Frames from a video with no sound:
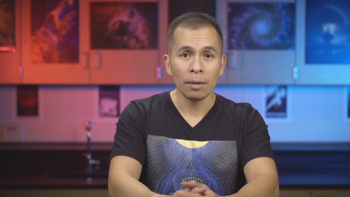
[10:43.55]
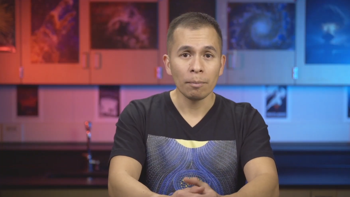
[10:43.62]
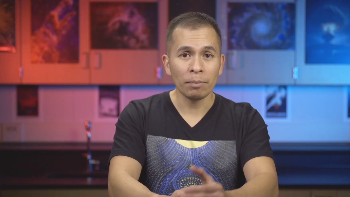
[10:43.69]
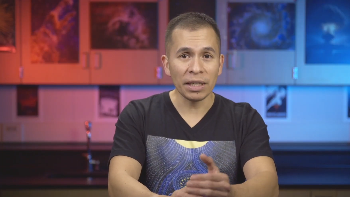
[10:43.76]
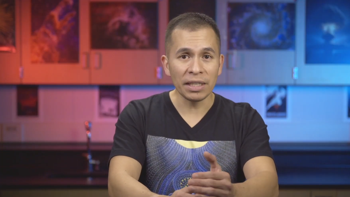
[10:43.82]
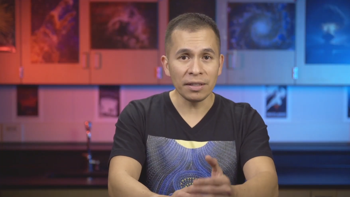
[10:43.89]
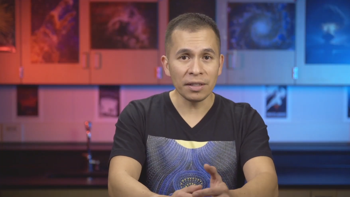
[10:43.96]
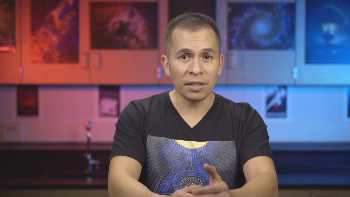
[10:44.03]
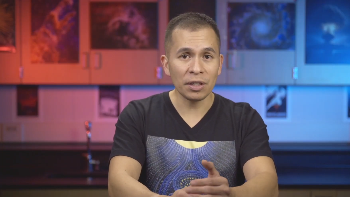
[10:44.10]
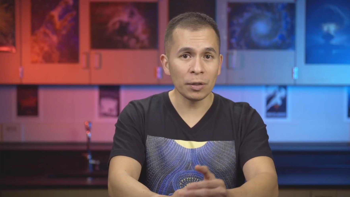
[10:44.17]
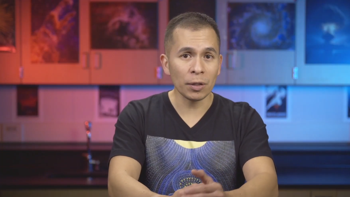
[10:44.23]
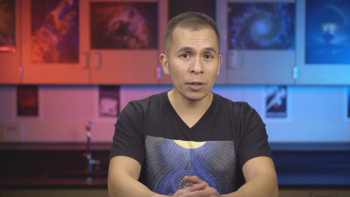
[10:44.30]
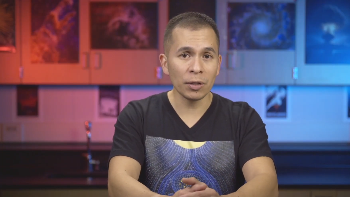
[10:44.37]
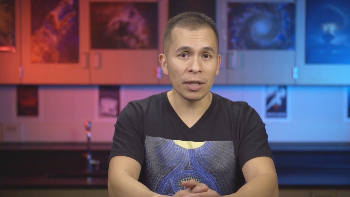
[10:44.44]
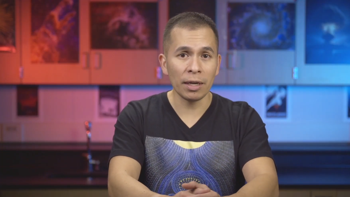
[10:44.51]
Place the
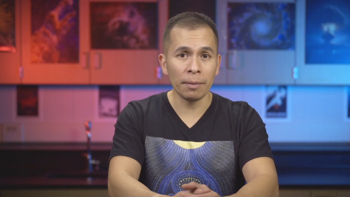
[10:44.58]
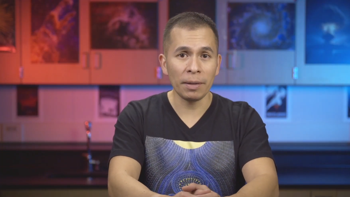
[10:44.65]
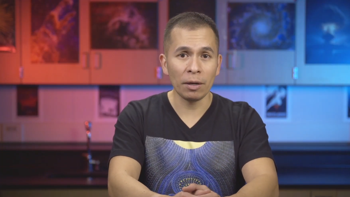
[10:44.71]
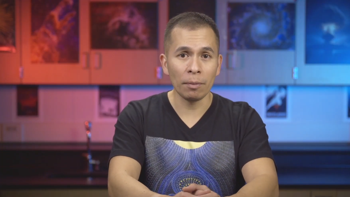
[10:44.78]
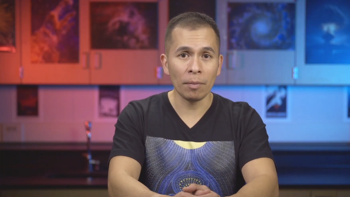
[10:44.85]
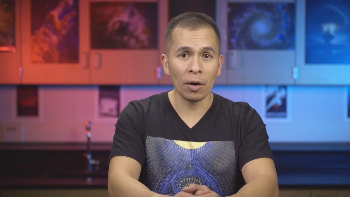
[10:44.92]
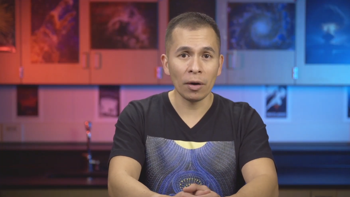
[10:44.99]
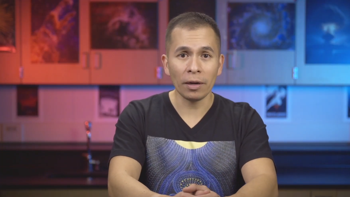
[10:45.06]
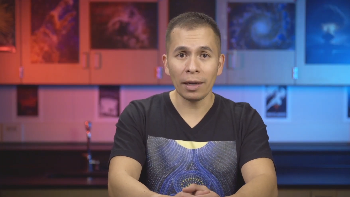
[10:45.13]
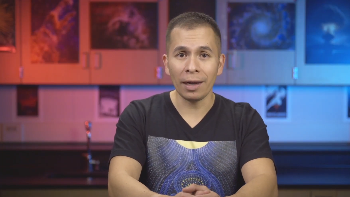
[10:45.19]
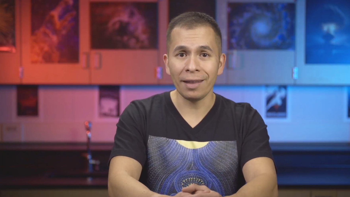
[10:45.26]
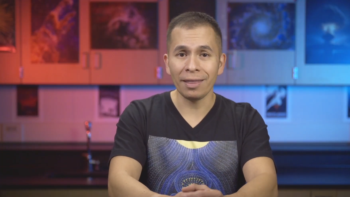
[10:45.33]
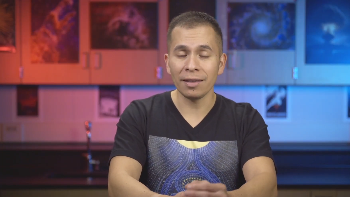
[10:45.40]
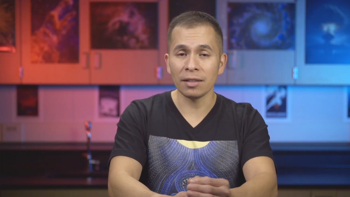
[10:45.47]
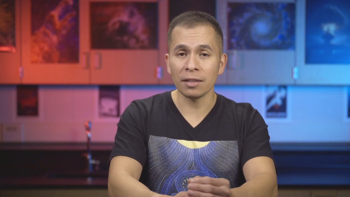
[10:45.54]
zero centimeter mark
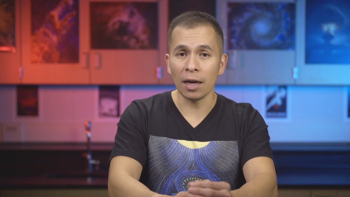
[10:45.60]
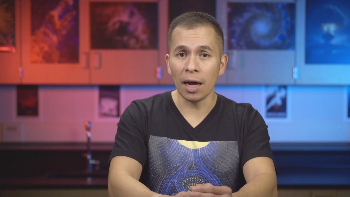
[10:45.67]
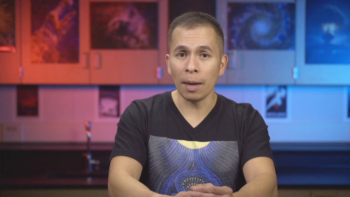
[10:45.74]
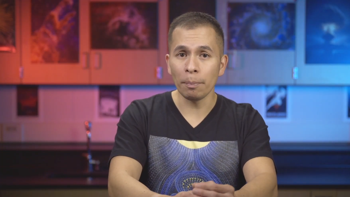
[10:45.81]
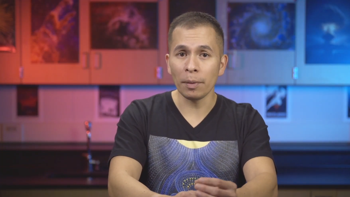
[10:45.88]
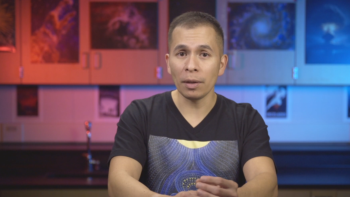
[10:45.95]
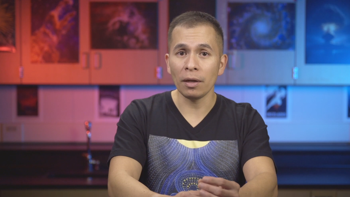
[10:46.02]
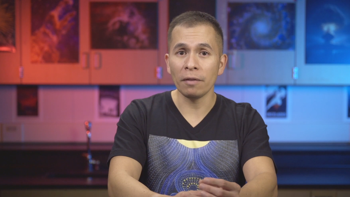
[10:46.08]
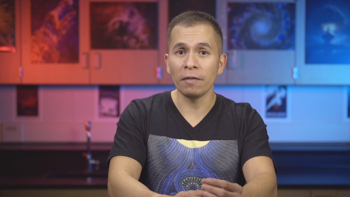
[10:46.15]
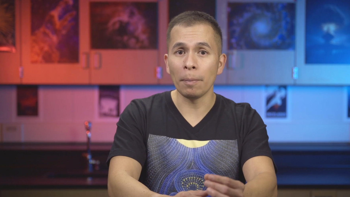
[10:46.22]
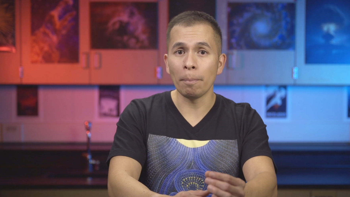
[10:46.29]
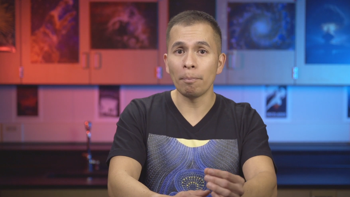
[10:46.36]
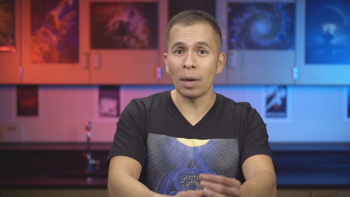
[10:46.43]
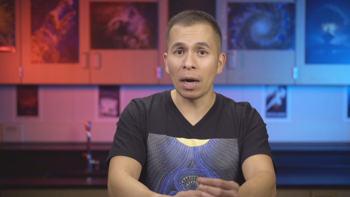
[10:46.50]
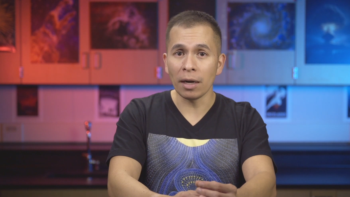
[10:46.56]
at the top of the
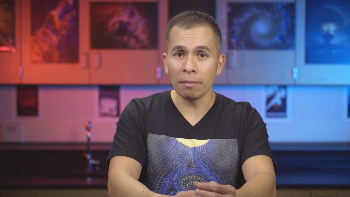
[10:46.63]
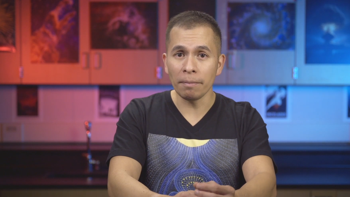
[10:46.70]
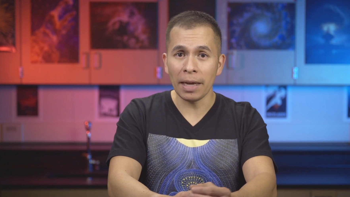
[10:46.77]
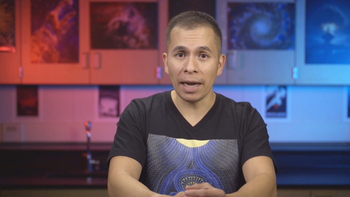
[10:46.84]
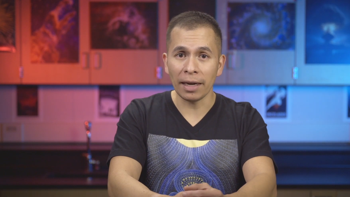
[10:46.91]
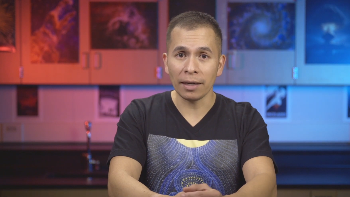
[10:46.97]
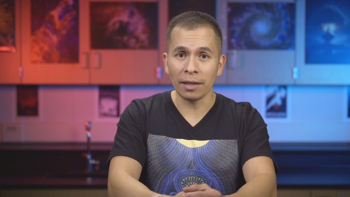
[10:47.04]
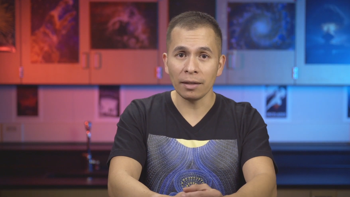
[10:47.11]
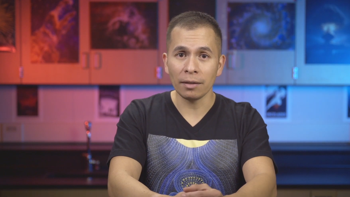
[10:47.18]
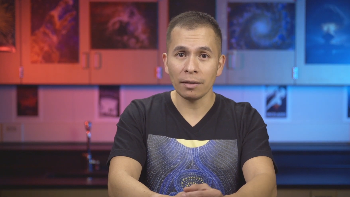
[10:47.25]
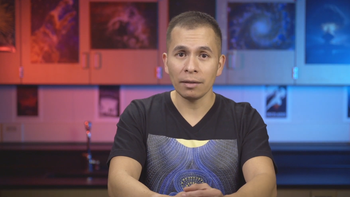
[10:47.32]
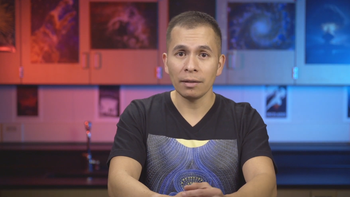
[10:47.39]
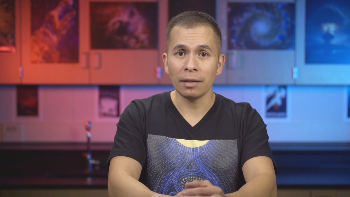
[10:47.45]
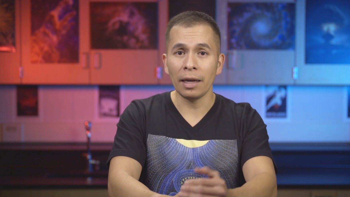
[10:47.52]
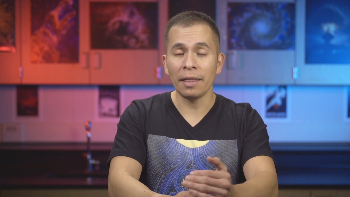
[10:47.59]
bottom magnet
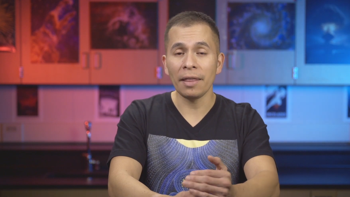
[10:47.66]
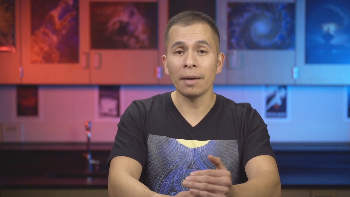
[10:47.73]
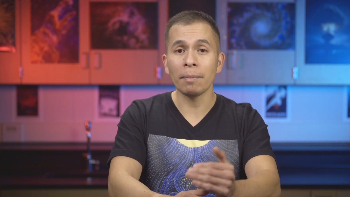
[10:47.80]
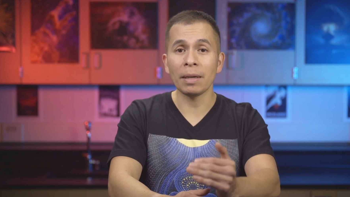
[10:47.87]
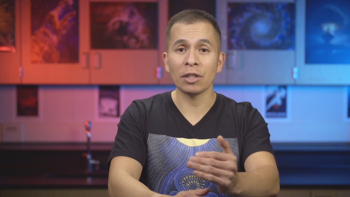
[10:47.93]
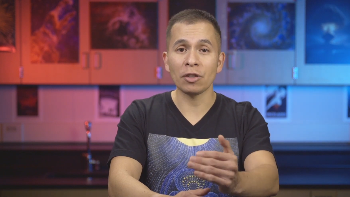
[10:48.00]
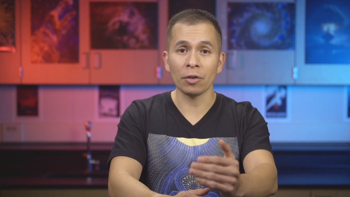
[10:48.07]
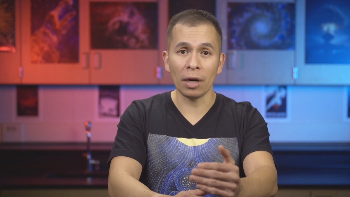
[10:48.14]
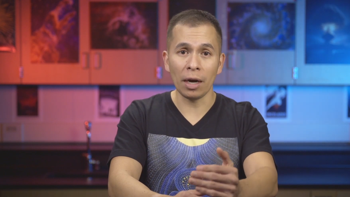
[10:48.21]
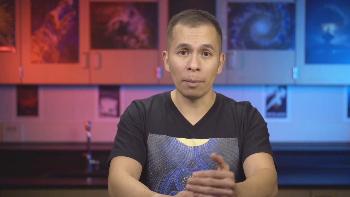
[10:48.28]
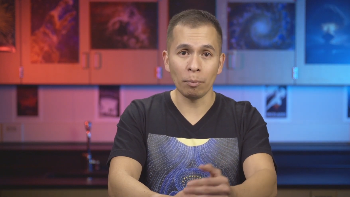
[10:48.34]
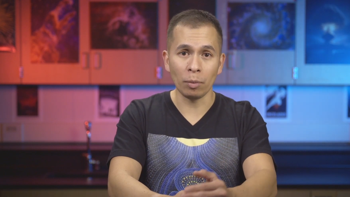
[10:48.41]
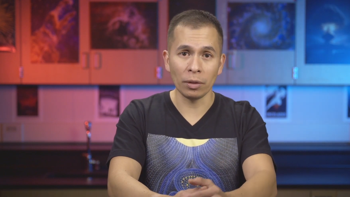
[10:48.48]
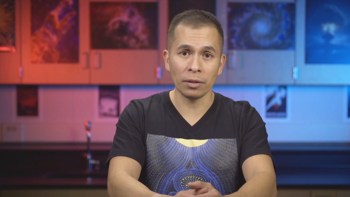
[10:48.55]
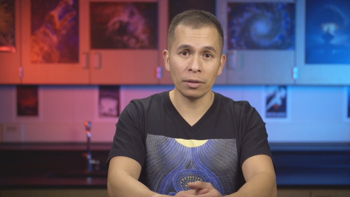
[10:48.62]
and then measure
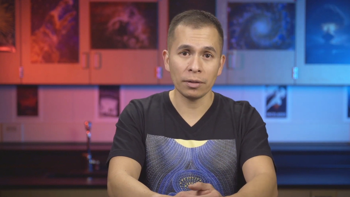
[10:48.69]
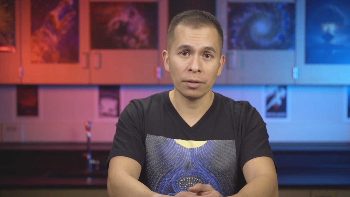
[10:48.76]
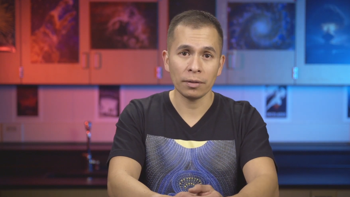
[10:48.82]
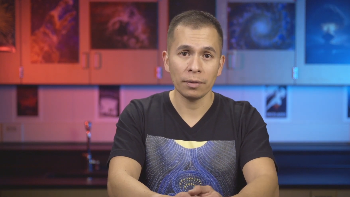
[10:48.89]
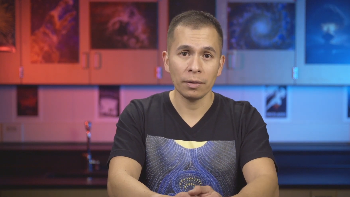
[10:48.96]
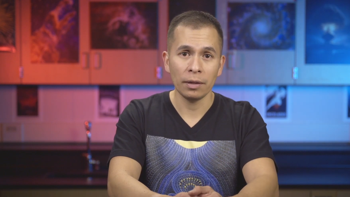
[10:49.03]
upwards.